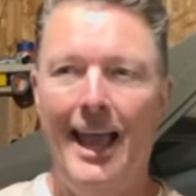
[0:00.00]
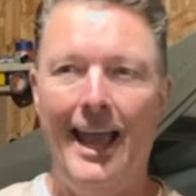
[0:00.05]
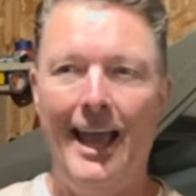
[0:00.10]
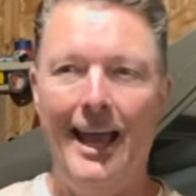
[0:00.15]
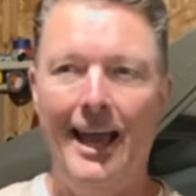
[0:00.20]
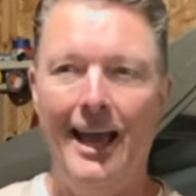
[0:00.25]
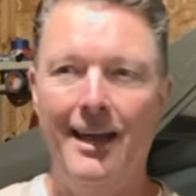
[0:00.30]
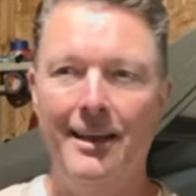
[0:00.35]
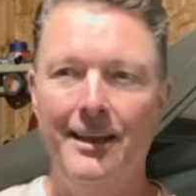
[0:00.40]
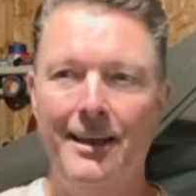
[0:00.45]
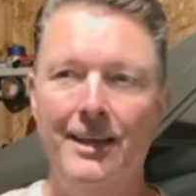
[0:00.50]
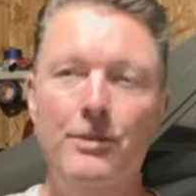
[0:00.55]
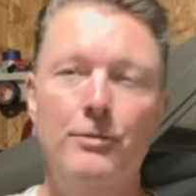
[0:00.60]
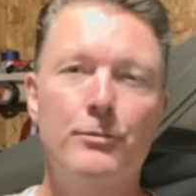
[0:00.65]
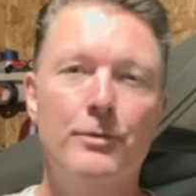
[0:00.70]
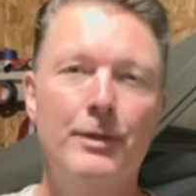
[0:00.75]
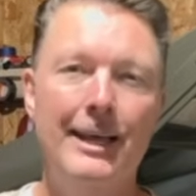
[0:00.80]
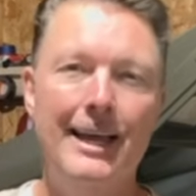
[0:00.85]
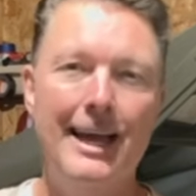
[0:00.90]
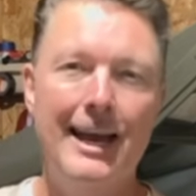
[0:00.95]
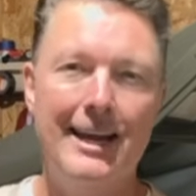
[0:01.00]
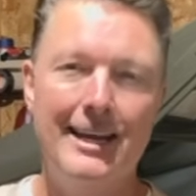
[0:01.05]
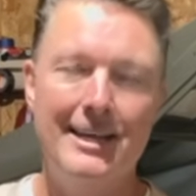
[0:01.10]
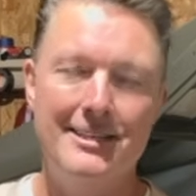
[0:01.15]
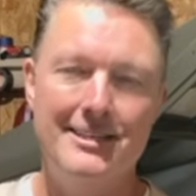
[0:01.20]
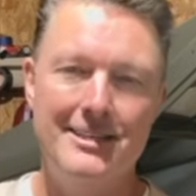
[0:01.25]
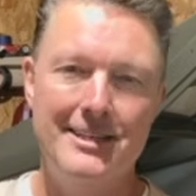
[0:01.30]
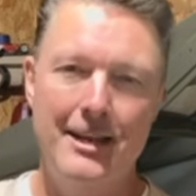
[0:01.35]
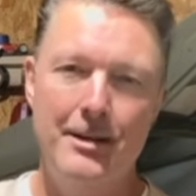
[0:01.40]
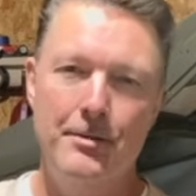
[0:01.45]
And you really got to
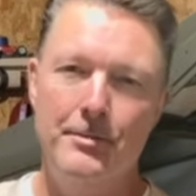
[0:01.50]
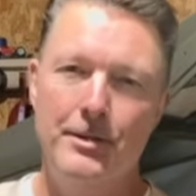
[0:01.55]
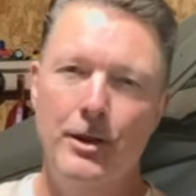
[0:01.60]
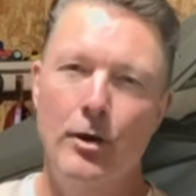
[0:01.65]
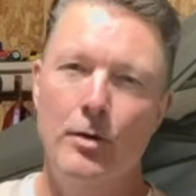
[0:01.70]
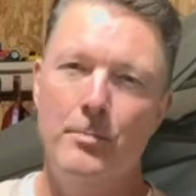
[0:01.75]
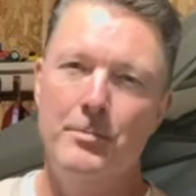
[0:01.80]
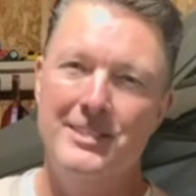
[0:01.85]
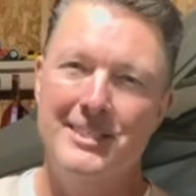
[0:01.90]
get to know him.